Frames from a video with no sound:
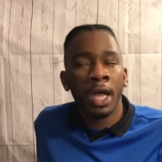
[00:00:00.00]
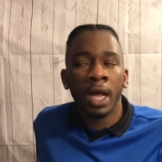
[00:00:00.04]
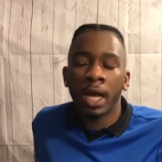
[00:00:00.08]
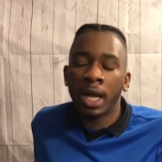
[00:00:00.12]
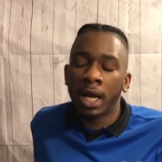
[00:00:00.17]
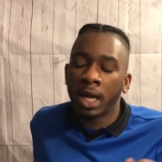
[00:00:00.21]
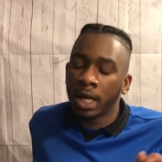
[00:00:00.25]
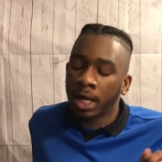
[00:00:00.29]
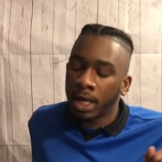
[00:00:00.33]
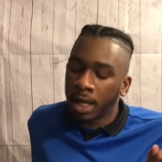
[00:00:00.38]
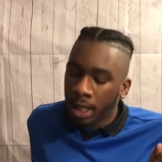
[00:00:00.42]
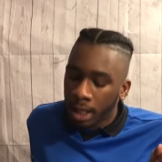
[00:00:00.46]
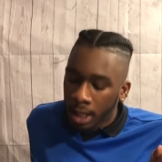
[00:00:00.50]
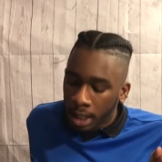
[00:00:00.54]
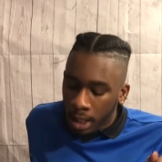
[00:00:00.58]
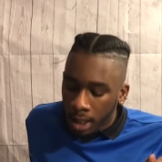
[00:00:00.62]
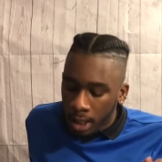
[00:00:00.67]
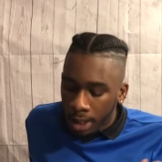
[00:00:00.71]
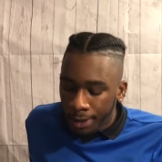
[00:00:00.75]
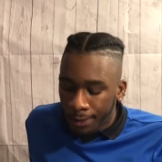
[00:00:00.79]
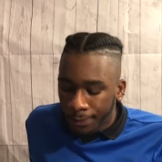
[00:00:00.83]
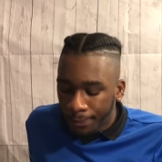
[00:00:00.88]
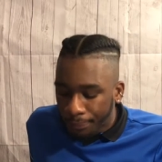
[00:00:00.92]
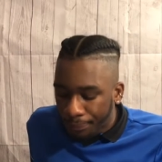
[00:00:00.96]
and
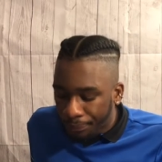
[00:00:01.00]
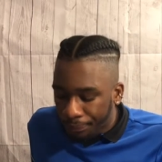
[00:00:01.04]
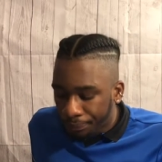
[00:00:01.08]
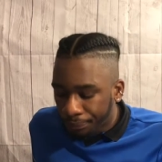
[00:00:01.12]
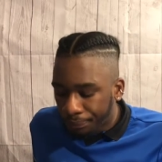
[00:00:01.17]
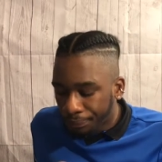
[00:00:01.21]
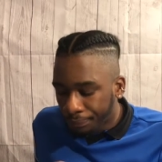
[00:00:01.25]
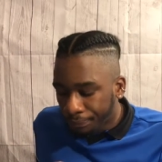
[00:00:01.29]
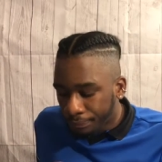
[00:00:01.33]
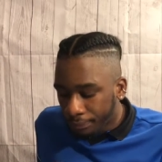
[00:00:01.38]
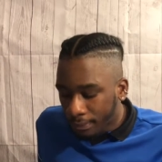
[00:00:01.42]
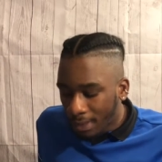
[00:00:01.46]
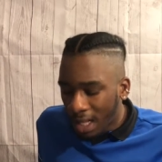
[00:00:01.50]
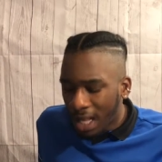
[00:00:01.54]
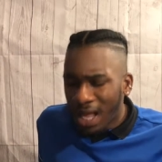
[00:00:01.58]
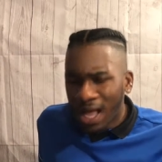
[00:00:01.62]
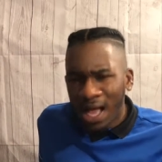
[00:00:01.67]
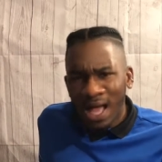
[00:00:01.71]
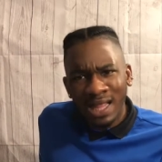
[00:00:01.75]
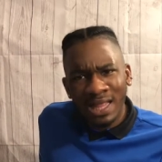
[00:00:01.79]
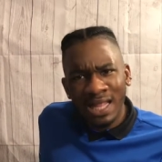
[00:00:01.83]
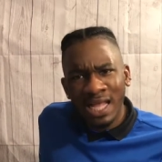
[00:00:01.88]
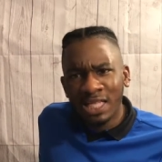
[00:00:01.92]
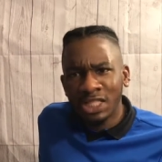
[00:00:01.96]
the,
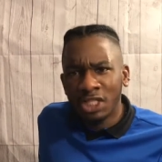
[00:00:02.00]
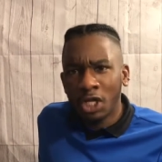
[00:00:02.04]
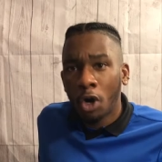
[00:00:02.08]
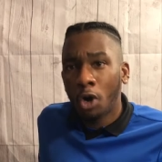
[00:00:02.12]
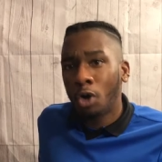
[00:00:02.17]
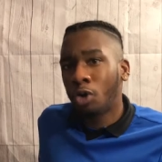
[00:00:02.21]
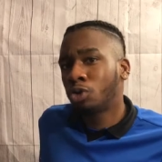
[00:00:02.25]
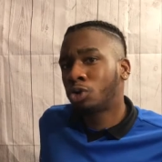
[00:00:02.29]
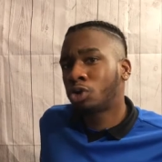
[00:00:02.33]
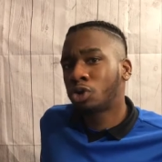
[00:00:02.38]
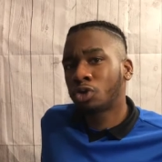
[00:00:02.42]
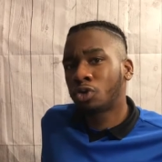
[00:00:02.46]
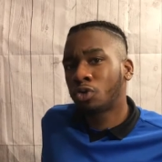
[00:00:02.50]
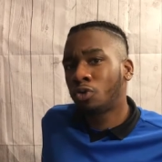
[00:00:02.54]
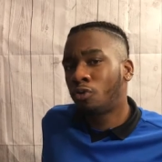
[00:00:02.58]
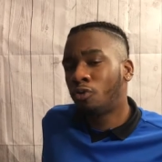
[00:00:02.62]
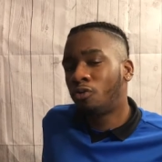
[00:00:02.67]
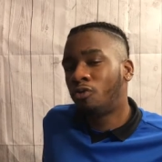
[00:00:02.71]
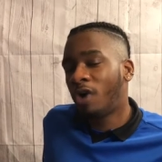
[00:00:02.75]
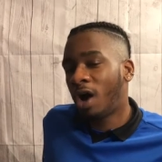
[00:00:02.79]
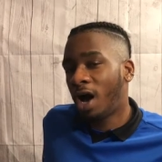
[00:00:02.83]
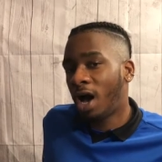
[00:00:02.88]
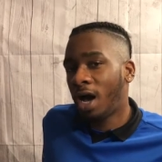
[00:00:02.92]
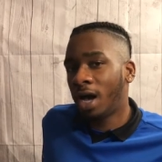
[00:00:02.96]
I like the old school
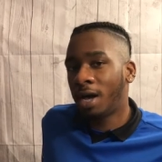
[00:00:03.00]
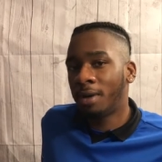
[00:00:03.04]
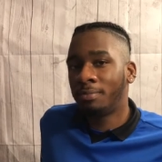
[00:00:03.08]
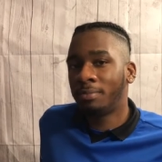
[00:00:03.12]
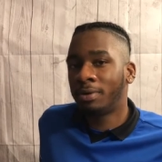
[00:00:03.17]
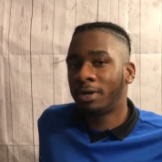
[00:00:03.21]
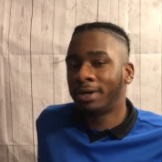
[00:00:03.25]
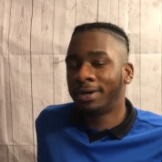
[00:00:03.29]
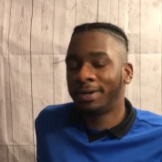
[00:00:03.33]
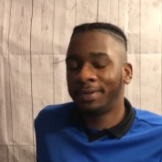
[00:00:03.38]
vibe.